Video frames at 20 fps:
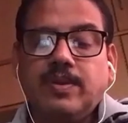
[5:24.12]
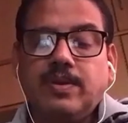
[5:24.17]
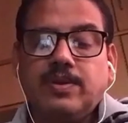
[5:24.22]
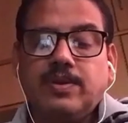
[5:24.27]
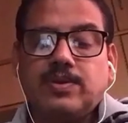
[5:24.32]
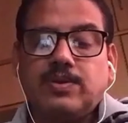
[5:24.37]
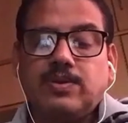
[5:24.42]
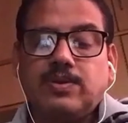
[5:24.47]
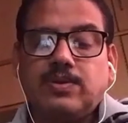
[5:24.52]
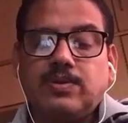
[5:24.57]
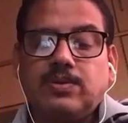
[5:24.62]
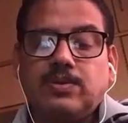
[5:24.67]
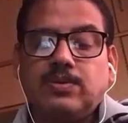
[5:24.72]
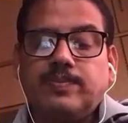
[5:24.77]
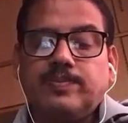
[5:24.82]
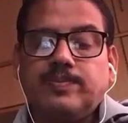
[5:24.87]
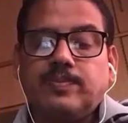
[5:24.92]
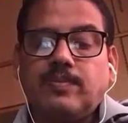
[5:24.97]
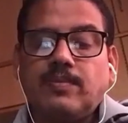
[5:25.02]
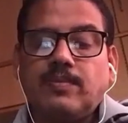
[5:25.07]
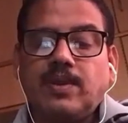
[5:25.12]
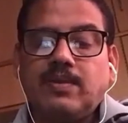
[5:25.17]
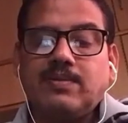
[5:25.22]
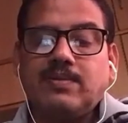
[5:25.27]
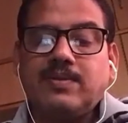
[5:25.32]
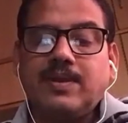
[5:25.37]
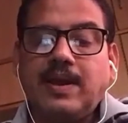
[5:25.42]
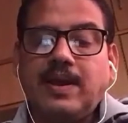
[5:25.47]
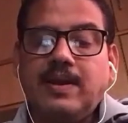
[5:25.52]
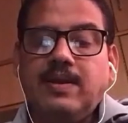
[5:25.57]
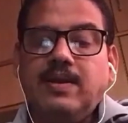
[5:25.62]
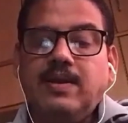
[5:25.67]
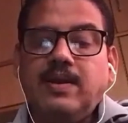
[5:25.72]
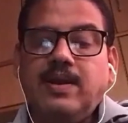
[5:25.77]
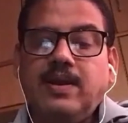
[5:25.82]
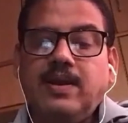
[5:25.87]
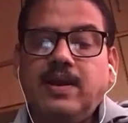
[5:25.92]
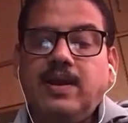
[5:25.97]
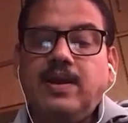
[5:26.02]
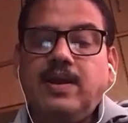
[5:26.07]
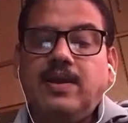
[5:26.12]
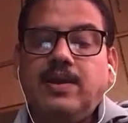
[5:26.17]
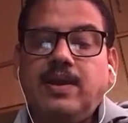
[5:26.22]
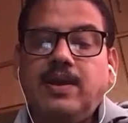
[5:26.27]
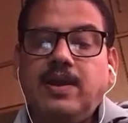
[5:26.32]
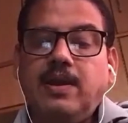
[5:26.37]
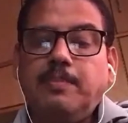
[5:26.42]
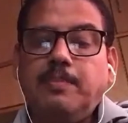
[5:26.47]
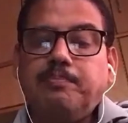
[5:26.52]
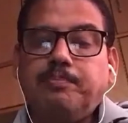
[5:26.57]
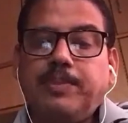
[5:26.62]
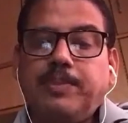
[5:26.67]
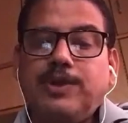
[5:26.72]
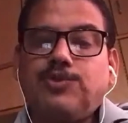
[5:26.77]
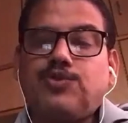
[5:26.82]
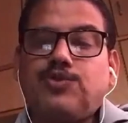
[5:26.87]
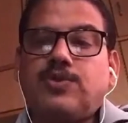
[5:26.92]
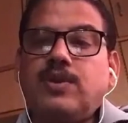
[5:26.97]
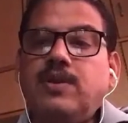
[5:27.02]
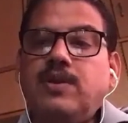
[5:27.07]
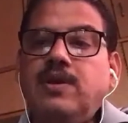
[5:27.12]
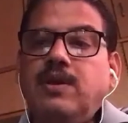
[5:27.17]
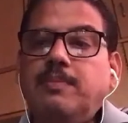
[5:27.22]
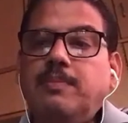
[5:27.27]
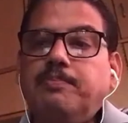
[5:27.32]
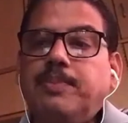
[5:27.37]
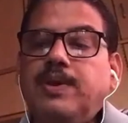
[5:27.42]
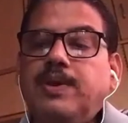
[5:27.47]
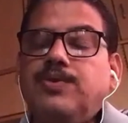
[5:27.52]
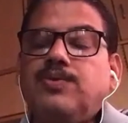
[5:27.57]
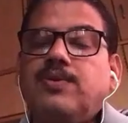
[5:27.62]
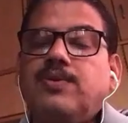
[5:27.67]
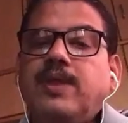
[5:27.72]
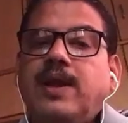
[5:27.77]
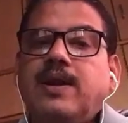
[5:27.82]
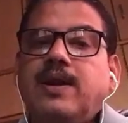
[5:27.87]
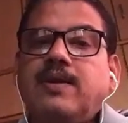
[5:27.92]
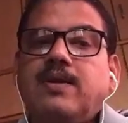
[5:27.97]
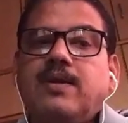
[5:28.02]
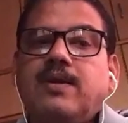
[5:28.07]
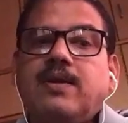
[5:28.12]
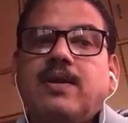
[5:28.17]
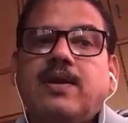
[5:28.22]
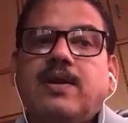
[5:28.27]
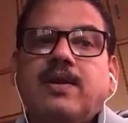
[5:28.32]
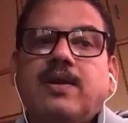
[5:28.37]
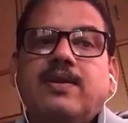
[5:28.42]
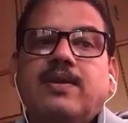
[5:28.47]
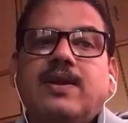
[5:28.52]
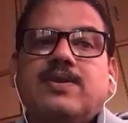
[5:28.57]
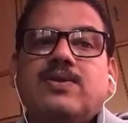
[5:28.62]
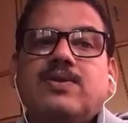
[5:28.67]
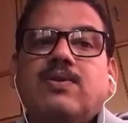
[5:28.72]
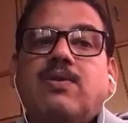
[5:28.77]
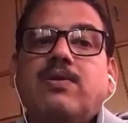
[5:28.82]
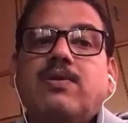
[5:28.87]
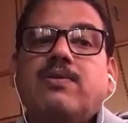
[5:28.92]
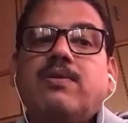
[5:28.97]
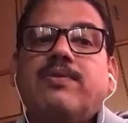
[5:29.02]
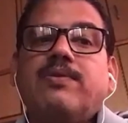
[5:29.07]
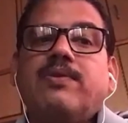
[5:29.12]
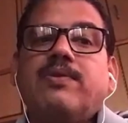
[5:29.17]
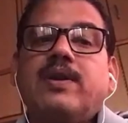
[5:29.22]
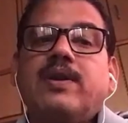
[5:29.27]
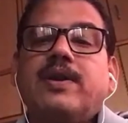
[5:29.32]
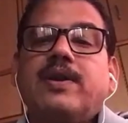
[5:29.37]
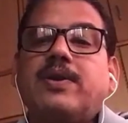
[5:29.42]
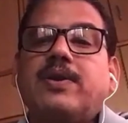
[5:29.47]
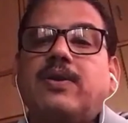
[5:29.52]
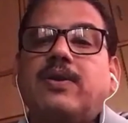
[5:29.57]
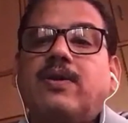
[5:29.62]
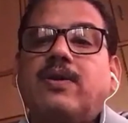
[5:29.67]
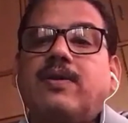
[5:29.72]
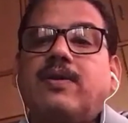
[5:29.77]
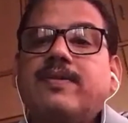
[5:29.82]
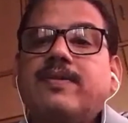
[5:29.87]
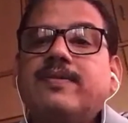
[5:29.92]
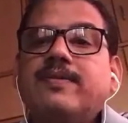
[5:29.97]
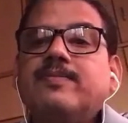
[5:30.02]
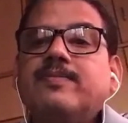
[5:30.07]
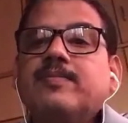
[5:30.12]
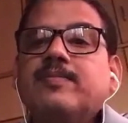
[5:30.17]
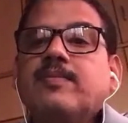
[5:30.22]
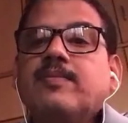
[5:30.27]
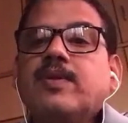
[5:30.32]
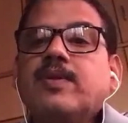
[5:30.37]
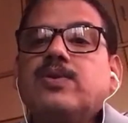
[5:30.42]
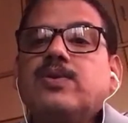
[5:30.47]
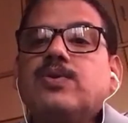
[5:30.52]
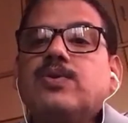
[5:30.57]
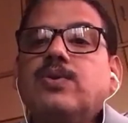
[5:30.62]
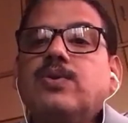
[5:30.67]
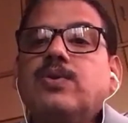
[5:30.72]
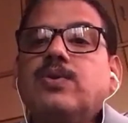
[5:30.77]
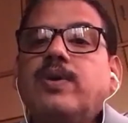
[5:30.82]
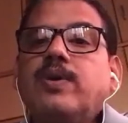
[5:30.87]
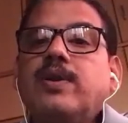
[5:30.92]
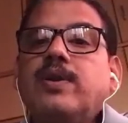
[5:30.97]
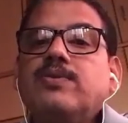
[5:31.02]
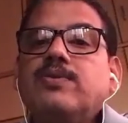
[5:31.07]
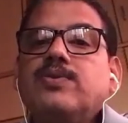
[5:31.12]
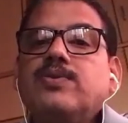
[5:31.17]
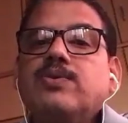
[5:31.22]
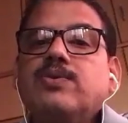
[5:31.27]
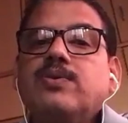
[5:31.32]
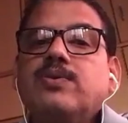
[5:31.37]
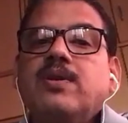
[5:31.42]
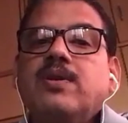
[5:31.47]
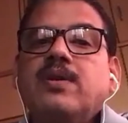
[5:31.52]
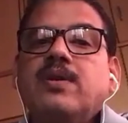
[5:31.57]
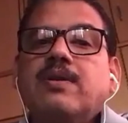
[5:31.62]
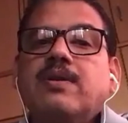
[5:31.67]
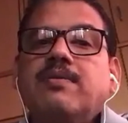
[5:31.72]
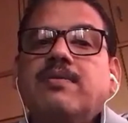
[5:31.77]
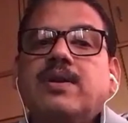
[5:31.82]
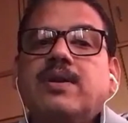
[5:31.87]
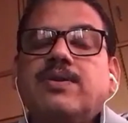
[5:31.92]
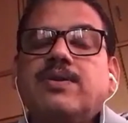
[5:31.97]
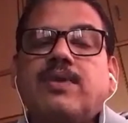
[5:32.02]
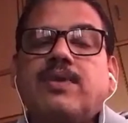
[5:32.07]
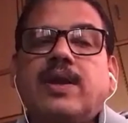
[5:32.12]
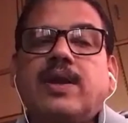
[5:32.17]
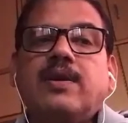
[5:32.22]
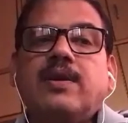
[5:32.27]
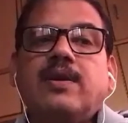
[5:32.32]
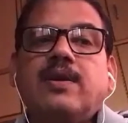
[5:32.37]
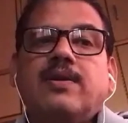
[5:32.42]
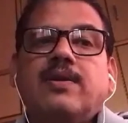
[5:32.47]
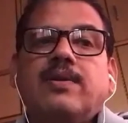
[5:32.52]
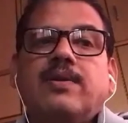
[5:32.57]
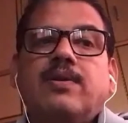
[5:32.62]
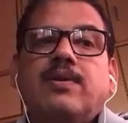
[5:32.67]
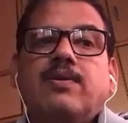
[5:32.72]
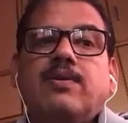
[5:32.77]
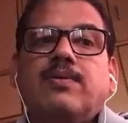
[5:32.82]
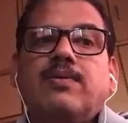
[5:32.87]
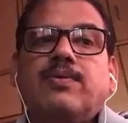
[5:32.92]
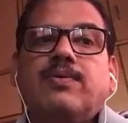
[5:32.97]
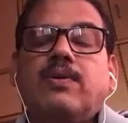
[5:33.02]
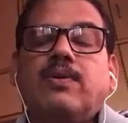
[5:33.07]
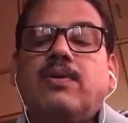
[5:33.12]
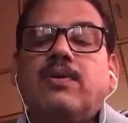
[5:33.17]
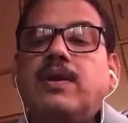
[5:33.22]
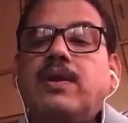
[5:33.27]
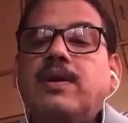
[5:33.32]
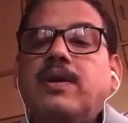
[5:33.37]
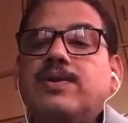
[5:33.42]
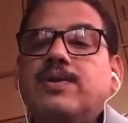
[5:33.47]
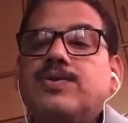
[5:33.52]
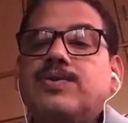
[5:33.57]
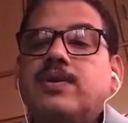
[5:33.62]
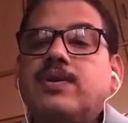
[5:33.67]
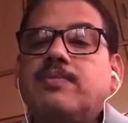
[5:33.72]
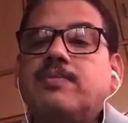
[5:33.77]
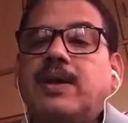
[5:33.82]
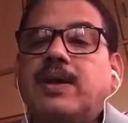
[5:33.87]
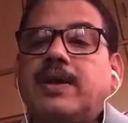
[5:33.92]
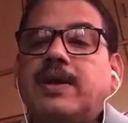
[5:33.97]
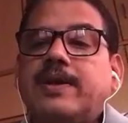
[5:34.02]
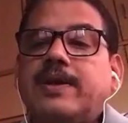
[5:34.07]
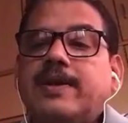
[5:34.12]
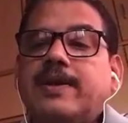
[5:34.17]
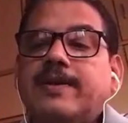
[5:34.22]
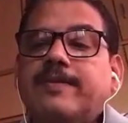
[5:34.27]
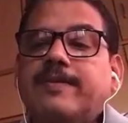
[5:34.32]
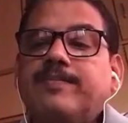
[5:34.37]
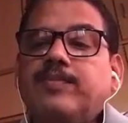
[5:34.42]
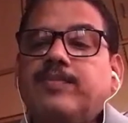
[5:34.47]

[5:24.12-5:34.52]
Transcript: So then he picked that, Ray, that's not your field at all. So why don't you give it a try, for real estate marketing?